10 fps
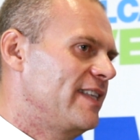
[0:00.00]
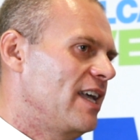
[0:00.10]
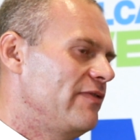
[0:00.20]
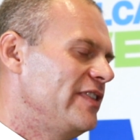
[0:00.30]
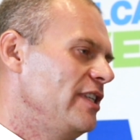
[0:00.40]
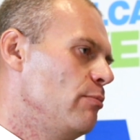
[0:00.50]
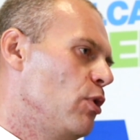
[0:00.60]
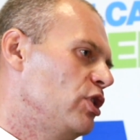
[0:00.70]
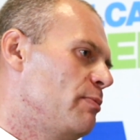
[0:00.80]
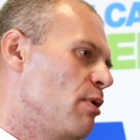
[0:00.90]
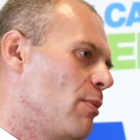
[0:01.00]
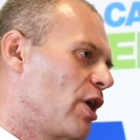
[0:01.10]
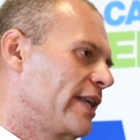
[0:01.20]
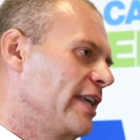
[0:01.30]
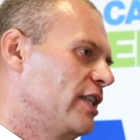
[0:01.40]
that have seen multiple
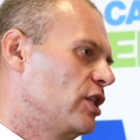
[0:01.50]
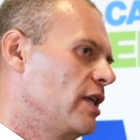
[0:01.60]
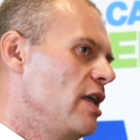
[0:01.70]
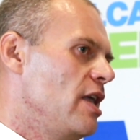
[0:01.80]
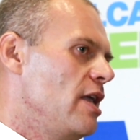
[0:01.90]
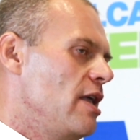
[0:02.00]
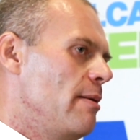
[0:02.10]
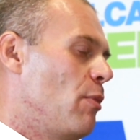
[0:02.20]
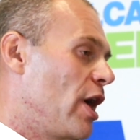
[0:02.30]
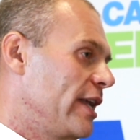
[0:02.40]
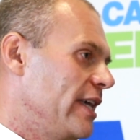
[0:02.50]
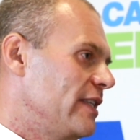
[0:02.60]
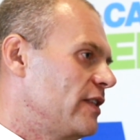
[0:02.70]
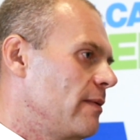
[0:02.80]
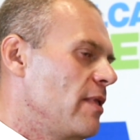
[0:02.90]
markets,
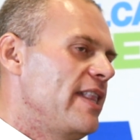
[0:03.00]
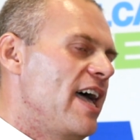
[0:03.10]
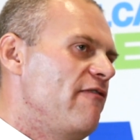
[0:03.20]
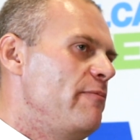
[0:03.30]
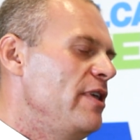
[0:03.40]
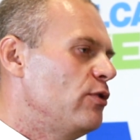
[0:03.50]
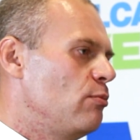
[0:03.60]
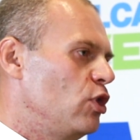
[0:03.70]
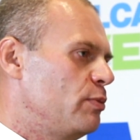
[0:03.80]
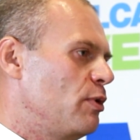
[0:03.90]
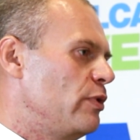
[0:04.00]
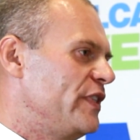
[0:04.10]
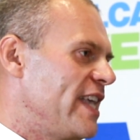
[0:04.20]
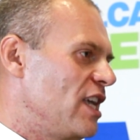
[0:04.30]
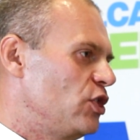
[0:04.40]
that have been through multiple
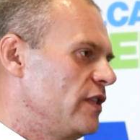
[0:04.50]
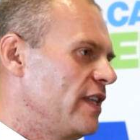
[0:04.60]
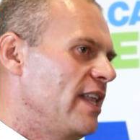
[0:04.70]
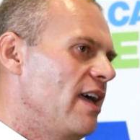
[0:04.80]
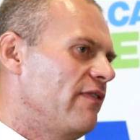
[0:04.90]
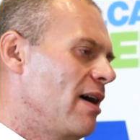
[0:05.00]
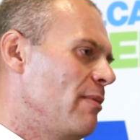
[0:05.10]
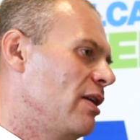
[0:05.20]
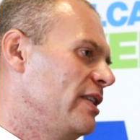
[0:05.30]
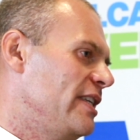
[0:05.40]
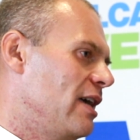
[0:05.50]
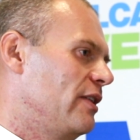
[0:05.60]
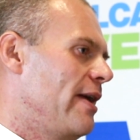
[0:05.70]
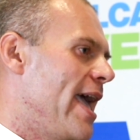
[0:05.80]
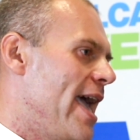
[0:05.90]
recessions and that have come out at the
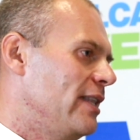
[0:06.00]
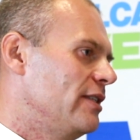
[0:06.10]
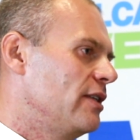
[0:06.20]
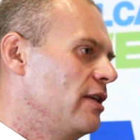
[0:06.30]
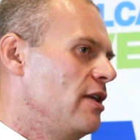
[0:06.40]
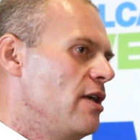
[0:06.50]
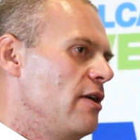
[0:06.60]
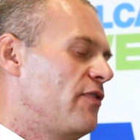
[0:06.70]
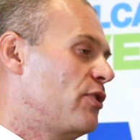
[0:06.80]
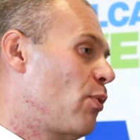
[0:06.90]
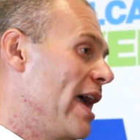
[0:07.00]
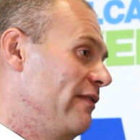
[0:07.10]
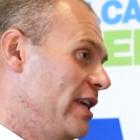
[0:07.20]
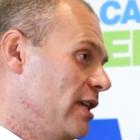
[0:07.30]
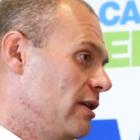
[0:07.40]
other end
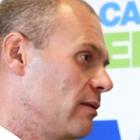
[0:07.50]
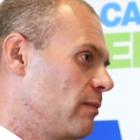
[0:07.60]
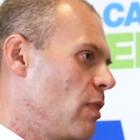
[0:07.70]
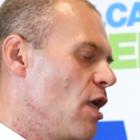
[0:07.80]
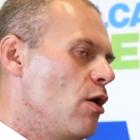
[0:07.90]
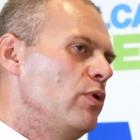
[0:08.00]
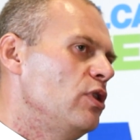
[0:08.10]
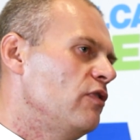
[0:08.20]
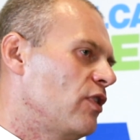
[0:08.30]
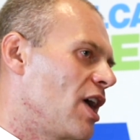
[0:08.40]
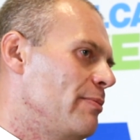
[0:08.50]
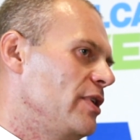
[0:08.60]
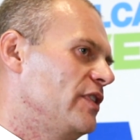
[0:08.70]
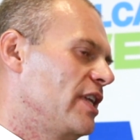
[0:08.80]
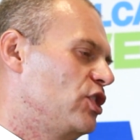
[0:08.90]
thriving. We look for
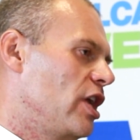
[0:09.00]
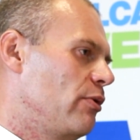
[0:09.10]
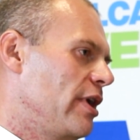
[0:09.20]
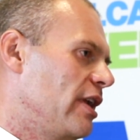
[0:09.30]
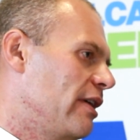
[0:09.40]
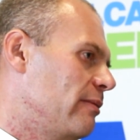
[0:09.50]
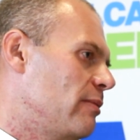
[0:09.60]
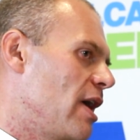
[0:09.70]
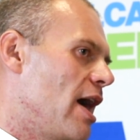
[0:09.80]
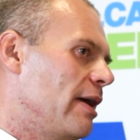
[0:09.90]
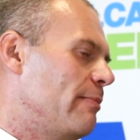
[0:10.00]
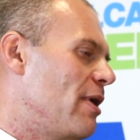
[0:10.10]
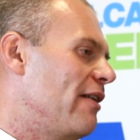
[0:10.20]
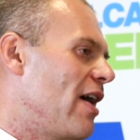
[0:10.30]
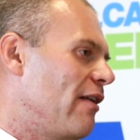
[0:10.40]
companies that generate an
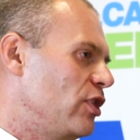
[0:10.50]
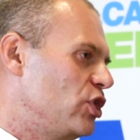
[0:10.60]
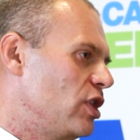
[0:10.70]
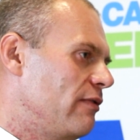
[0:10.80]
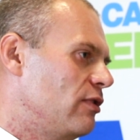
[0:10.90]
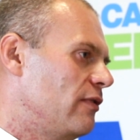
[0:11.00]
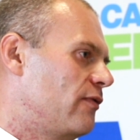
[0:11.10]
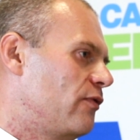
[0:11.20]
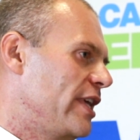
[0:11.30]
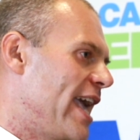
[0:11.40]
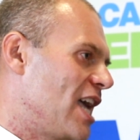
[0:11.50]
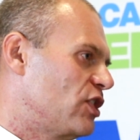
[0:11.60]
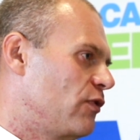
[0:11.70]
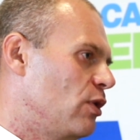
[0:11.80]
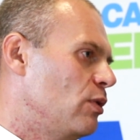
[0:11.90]
above average level of free
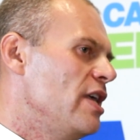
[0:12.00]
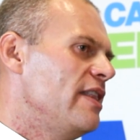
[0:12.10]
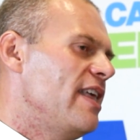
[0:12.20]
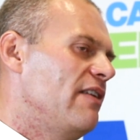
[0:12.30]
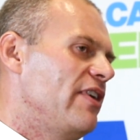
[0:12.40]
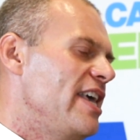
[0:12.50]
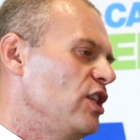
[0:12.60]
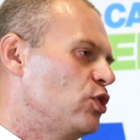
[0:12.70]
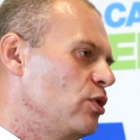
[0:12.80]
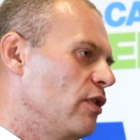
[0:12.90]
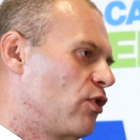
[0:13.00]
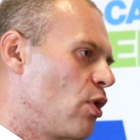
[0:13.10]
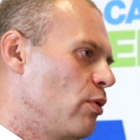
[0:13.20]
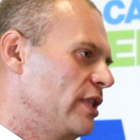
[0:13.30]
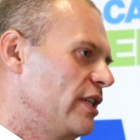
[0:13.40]
cash flow, that have a history of
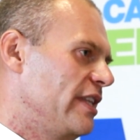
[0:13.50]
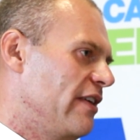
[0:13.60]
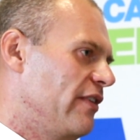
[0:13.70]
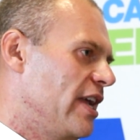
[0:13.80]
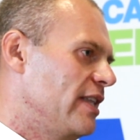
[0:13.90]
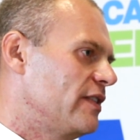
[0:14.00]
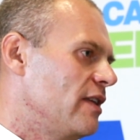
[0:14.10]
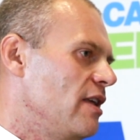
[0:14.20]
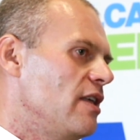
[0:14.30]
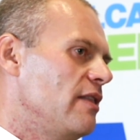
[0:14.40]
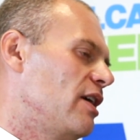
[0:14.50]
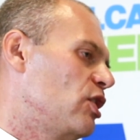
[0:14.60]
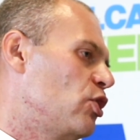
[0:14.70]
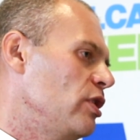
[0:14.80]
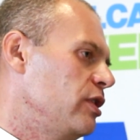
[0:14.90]
growing their dividends, that are
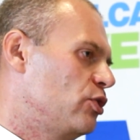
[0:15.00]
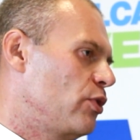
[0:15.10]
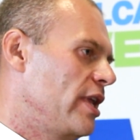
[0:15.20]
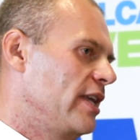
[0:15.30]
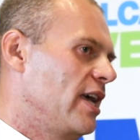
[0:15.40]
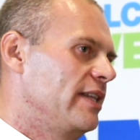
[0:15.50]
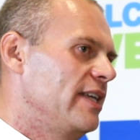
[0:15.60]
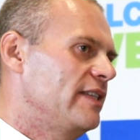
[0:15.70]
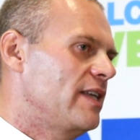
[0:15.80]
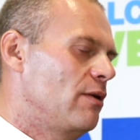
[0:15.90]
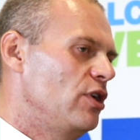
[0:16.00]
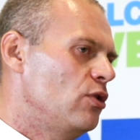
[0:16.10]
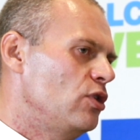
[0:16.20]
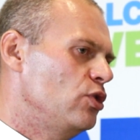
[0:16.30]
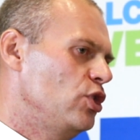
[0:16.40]
currently trading at a discount in
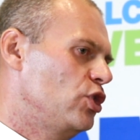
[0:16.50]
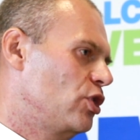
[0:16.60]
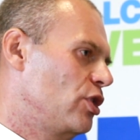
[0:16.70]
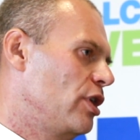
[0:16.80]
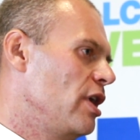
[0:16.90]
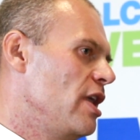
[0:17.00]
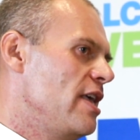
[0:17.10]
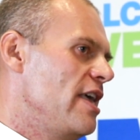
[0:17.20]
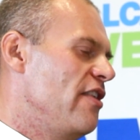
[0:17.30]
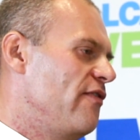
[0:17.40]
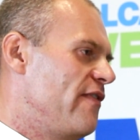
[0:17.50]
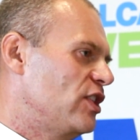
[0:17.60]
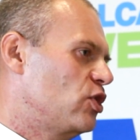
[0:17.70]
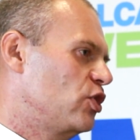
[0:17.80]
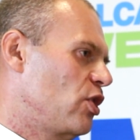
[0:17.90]
order to ensure
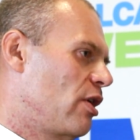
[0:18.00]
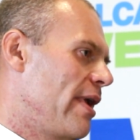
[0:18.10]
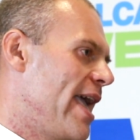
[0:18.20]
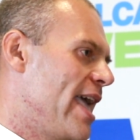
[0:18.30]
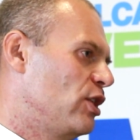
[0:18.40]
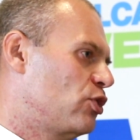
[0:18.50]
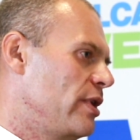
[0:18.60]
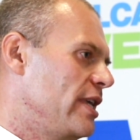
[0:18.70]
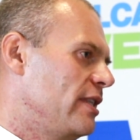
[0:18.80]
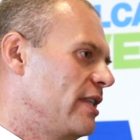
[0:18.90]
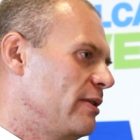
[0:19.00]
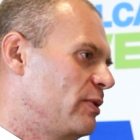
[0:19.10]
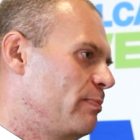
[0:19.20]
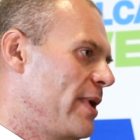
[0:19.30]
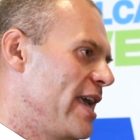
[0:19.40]
investors are entering this
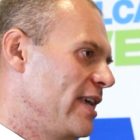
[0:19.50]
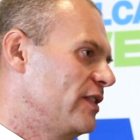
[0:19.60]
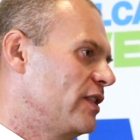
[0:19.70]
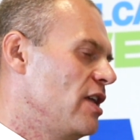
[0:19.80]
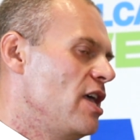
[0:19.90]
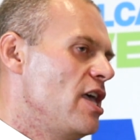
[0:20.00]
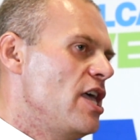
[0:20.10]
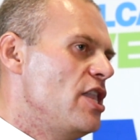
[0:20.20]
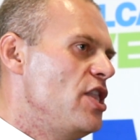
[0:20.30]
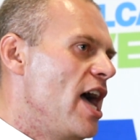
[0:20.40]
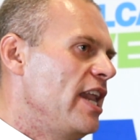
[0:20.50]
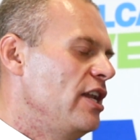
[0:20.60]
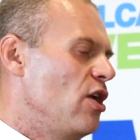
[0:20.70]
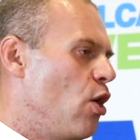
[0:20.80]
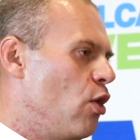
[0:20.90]
space not
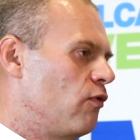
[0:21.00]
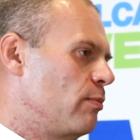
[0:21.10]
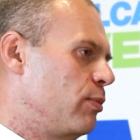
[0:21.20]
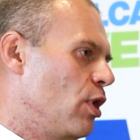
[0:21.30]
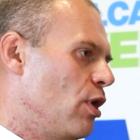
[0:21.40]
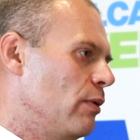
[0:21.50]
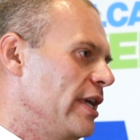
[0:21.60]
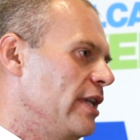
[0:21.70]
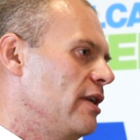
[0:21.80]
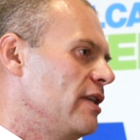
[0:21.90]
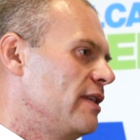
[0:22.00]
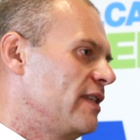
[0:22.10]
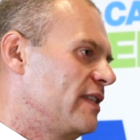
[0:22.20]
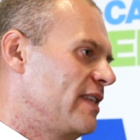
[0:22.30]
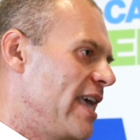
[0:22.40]
in overblown
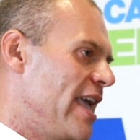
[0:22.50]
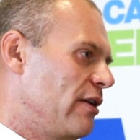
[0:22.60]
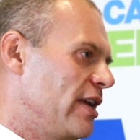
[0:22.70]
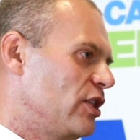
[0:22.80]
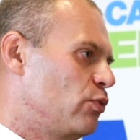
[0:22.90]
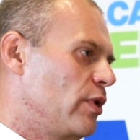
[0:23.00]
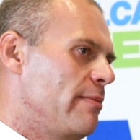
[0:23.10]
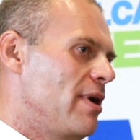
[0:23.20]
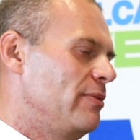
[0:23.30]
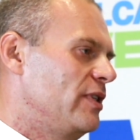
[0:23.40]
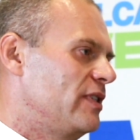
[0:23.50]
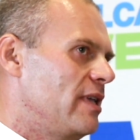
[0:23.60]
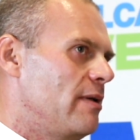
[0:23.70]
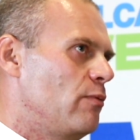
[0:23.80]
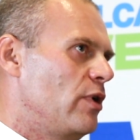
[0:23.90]
areas where they
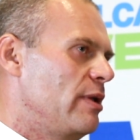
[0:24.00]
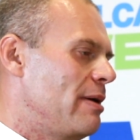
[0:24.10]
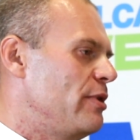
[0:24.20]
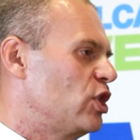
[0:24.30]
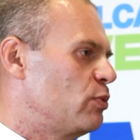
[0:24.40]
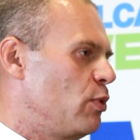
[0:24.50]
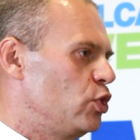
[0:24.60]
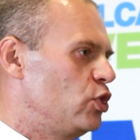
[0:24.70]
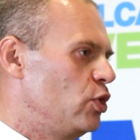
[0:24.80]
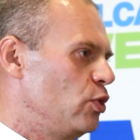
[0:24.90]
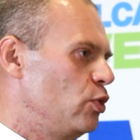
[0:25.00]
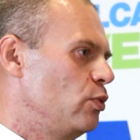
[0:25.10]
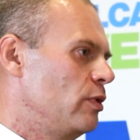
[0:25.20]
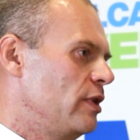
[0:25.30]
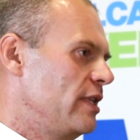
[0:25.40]
might be exposed
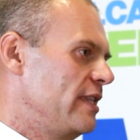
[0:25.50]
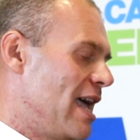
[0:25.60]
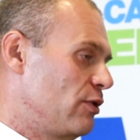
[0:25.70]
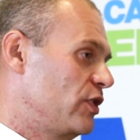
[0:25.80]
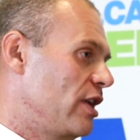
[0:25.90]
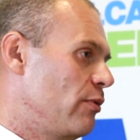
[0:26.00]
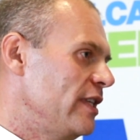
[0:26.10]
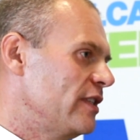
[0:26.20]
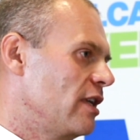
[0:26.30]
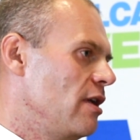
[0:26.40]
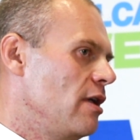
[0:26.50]
to downside risk,